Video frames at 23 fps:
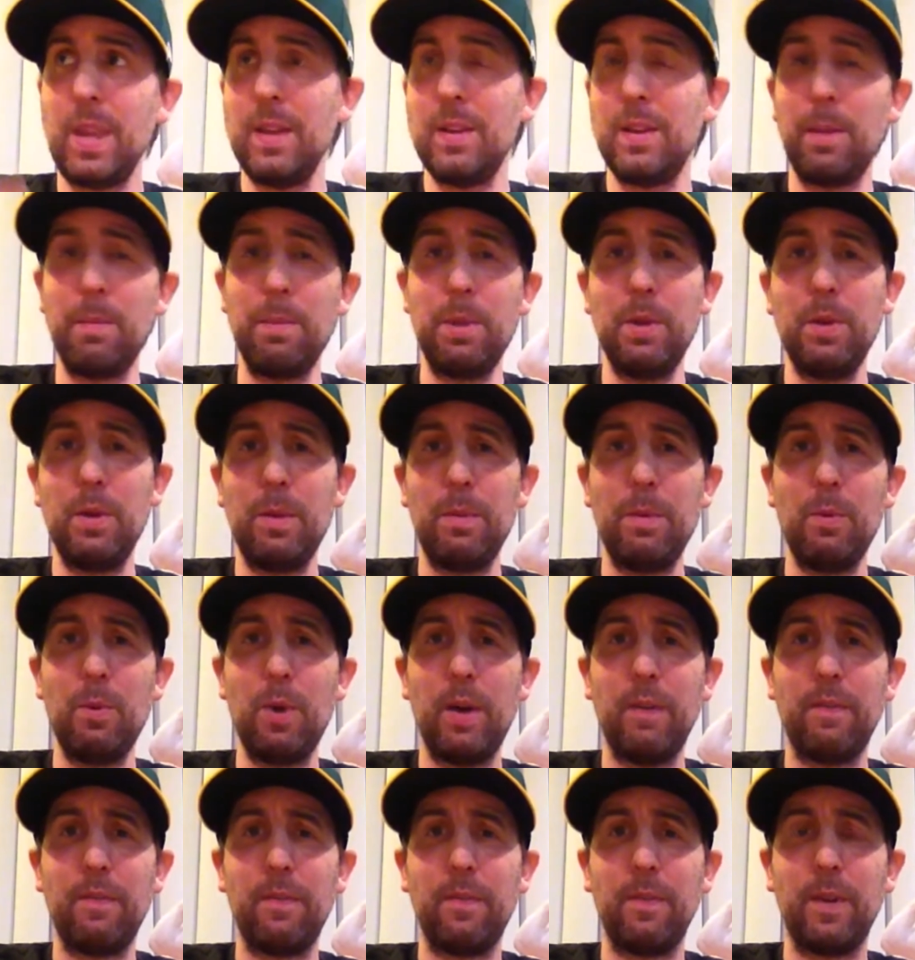
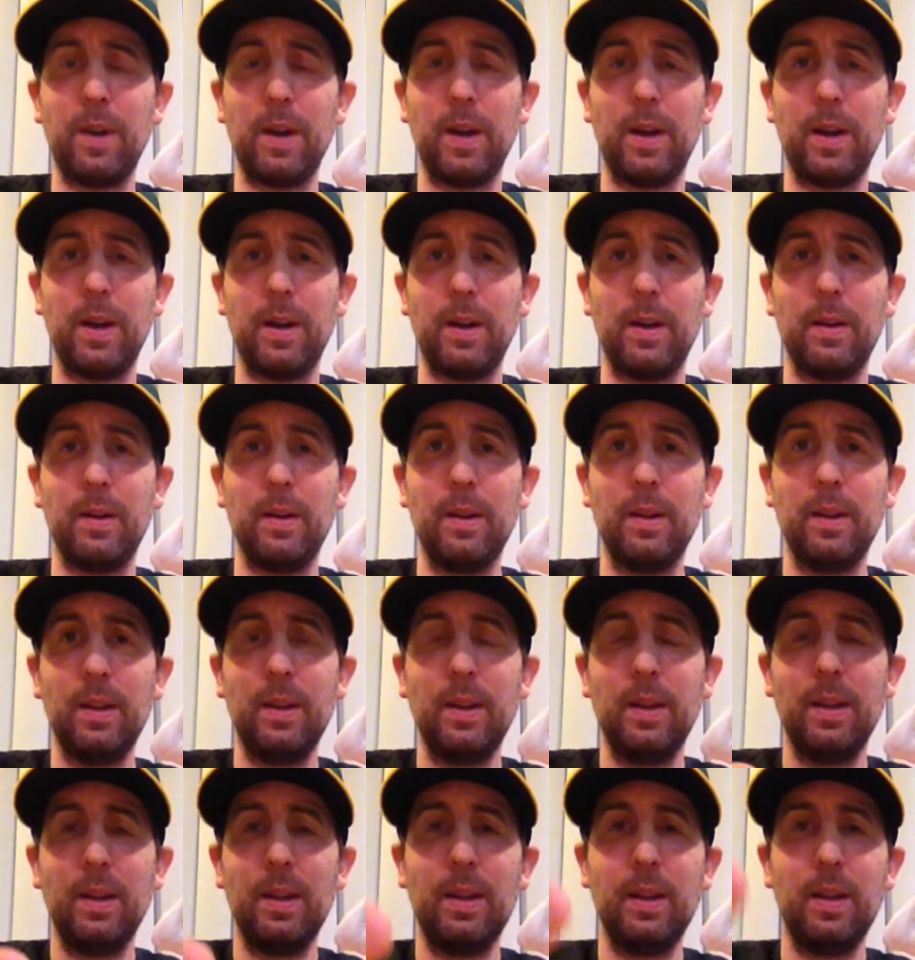WWF
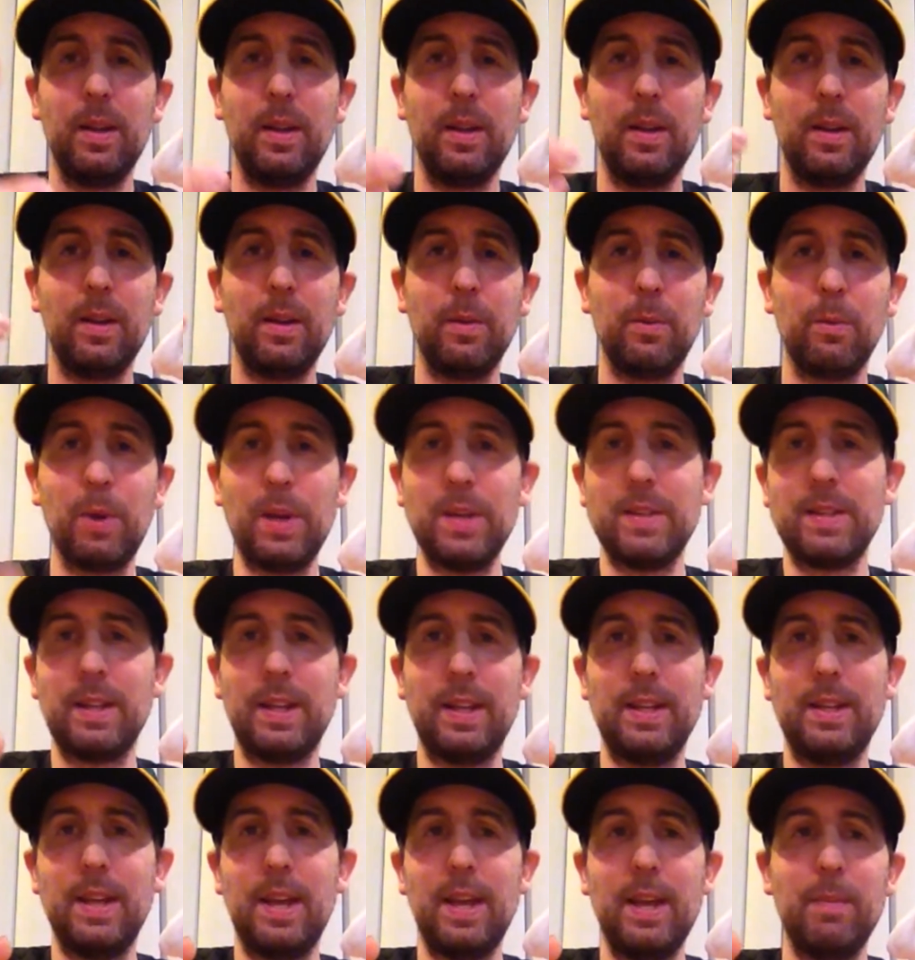
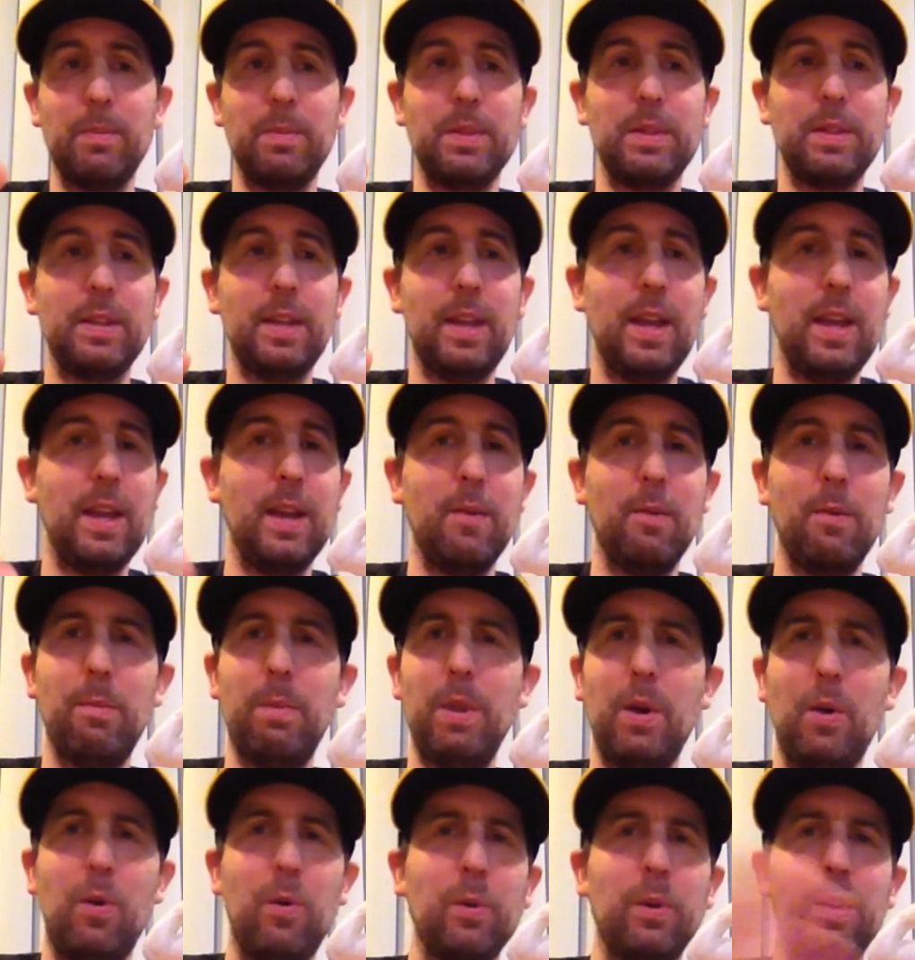wrestling tapes, and it would
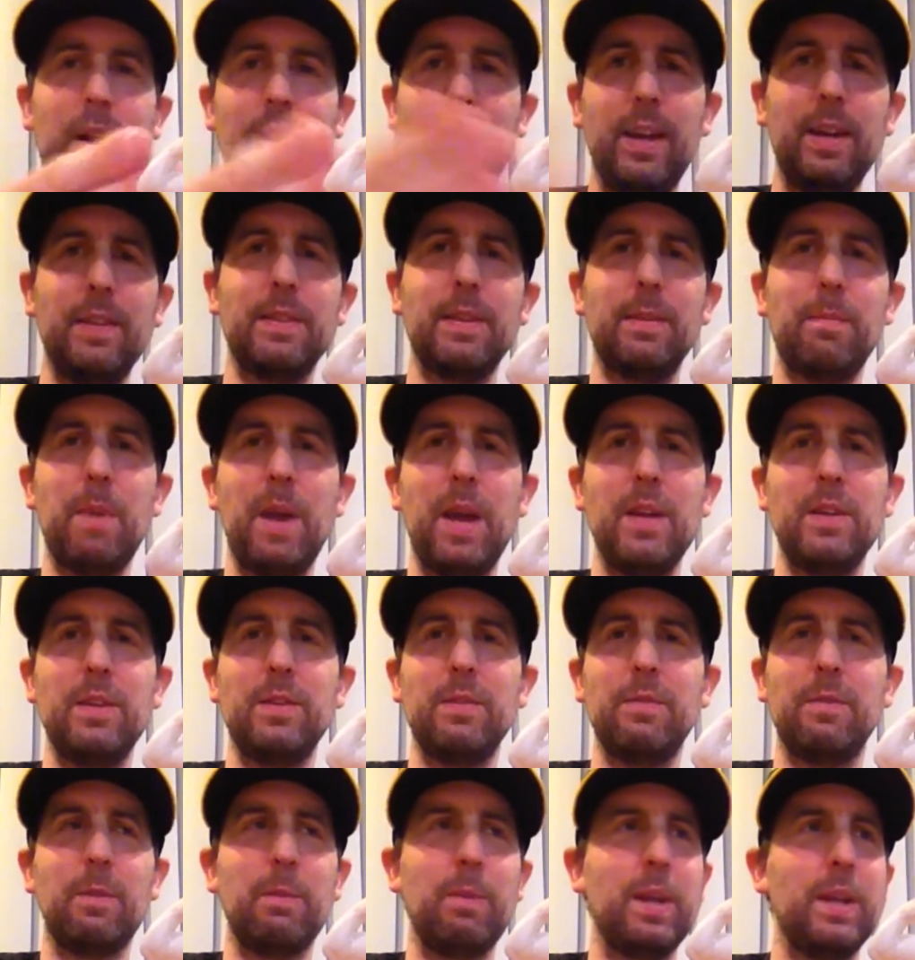be old classic matches
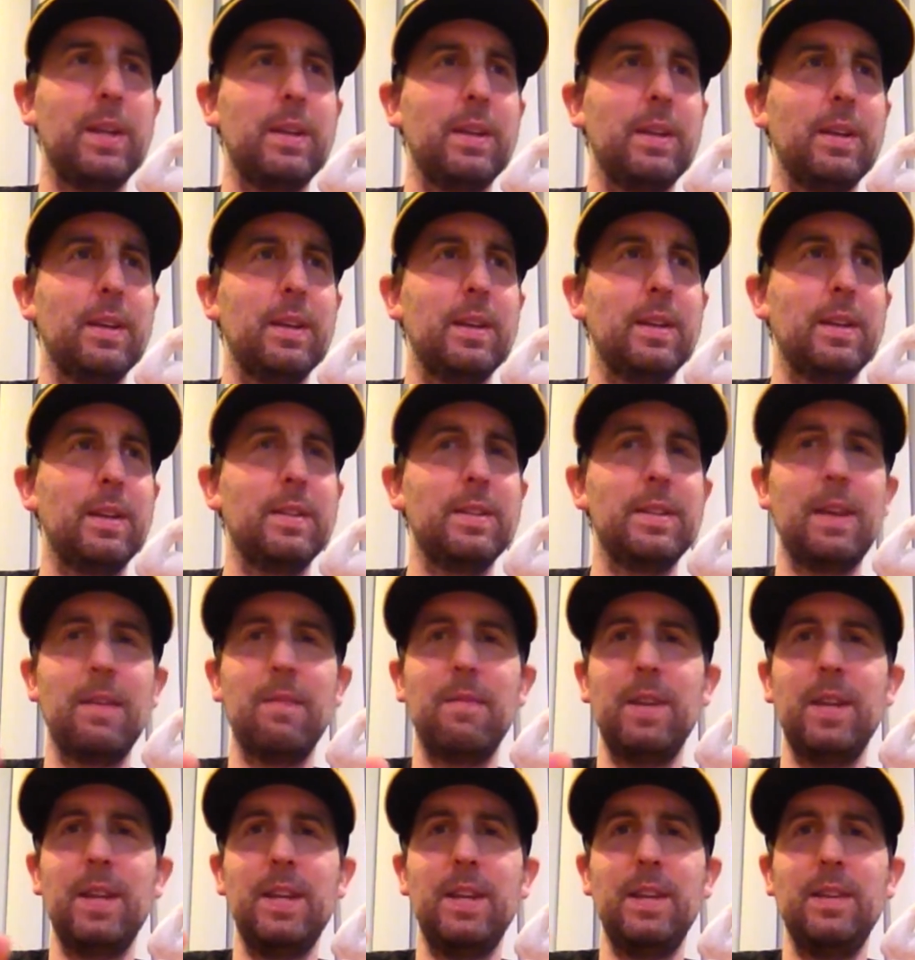from like the
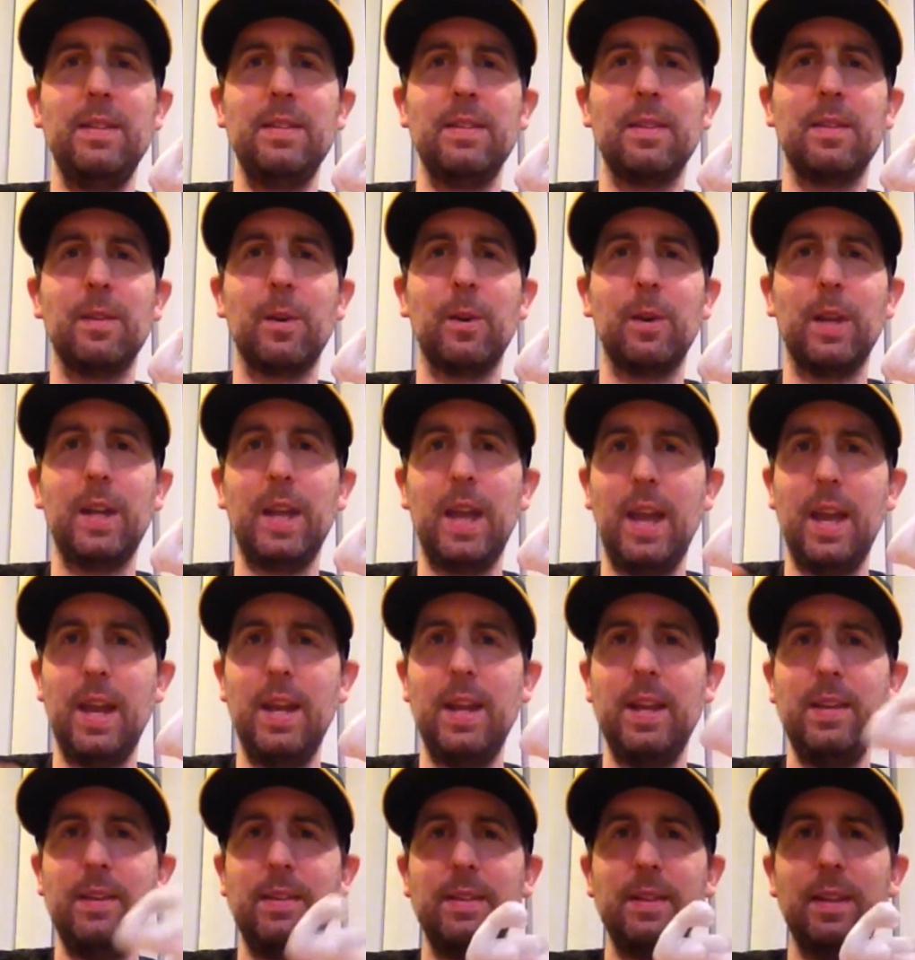70s and the early
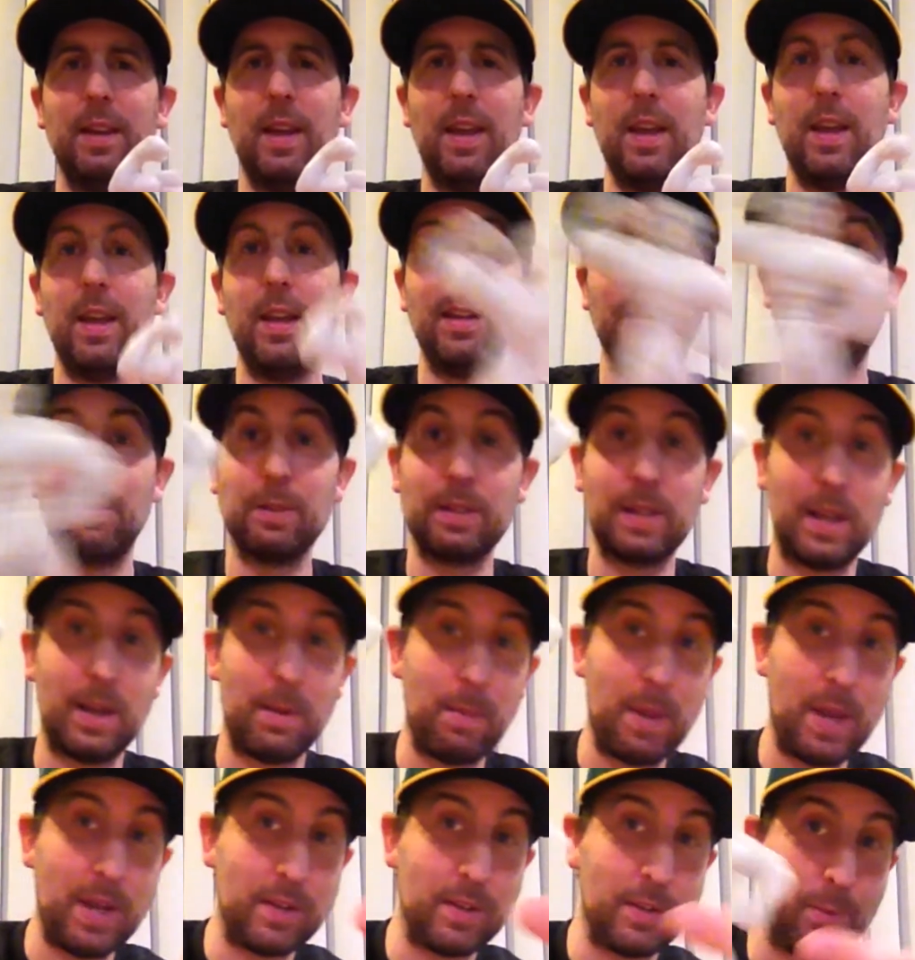80s, and there's a lot of
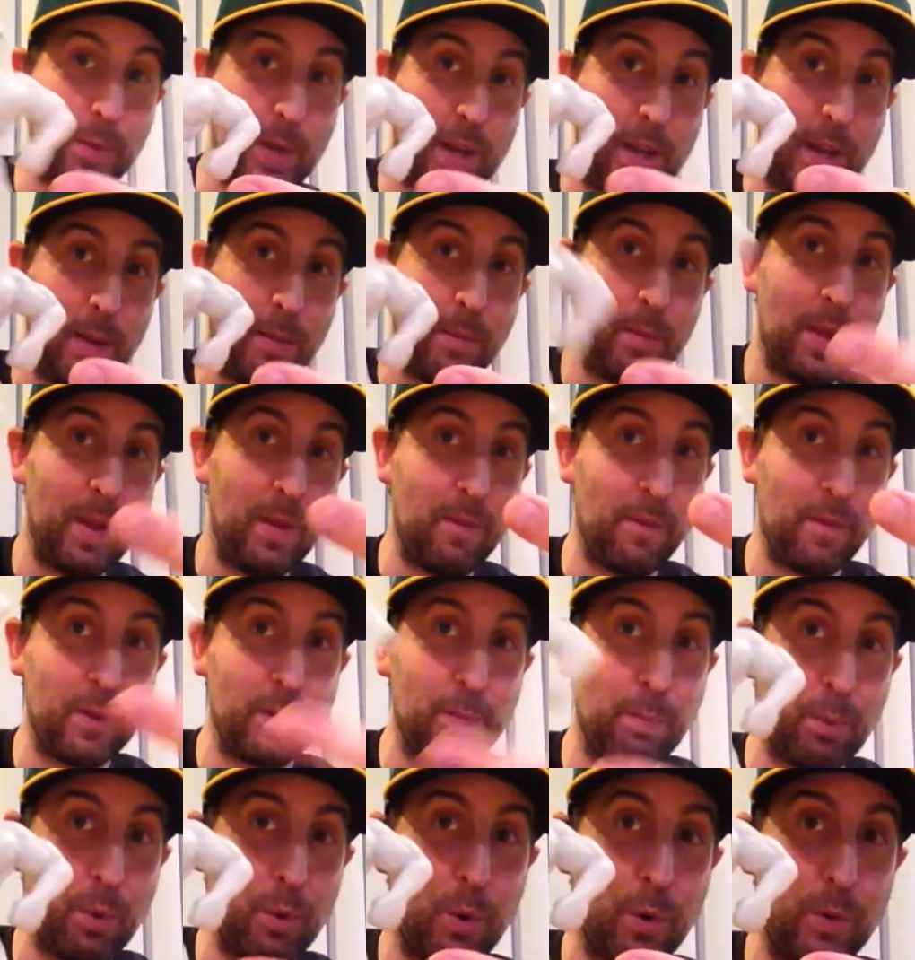matches with him
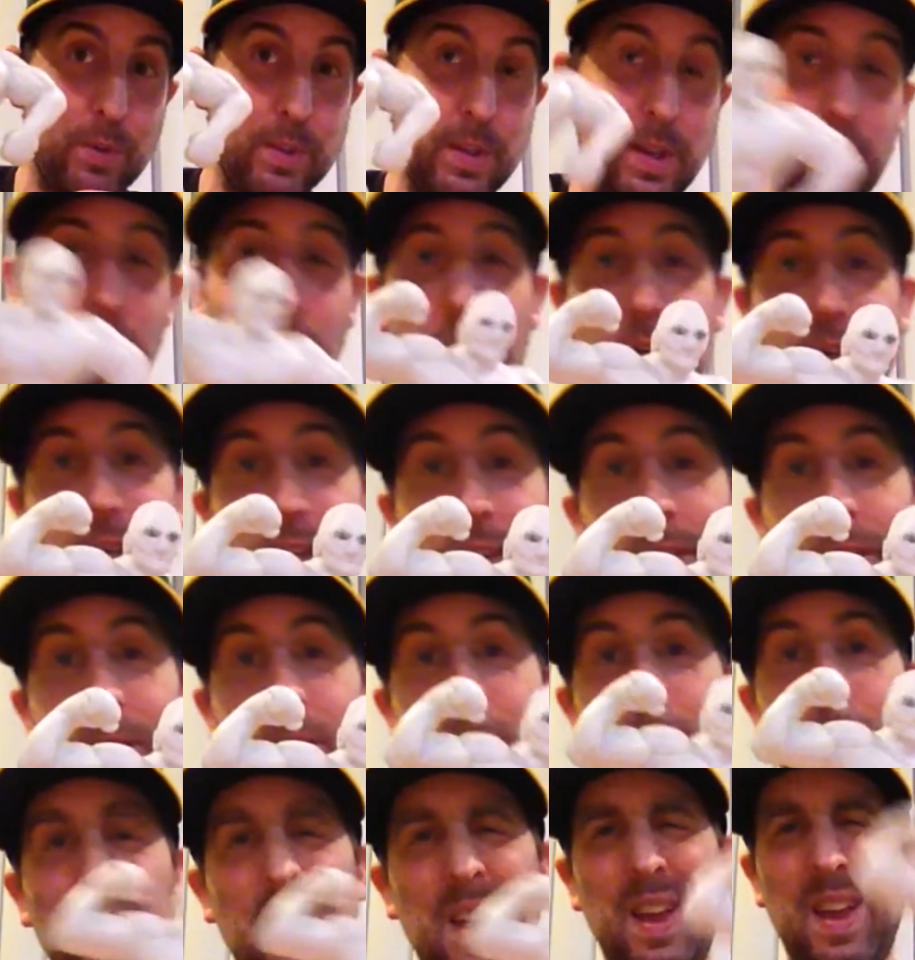versus Bruno
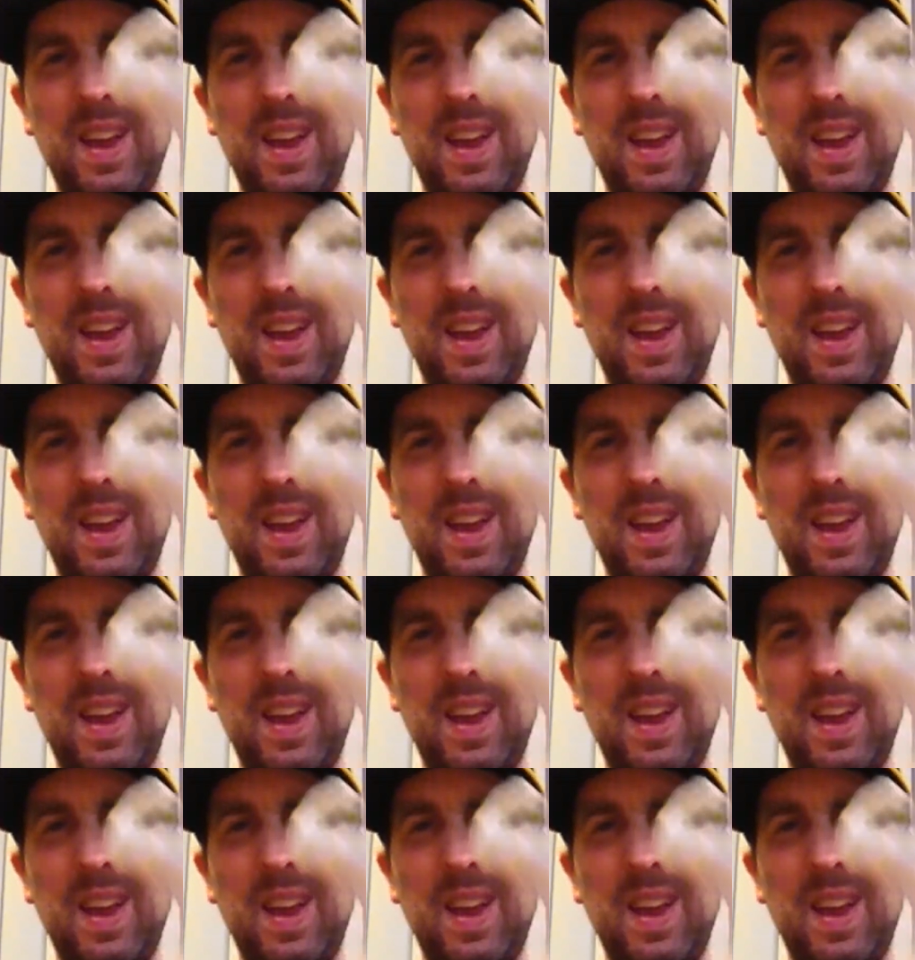Sammartino,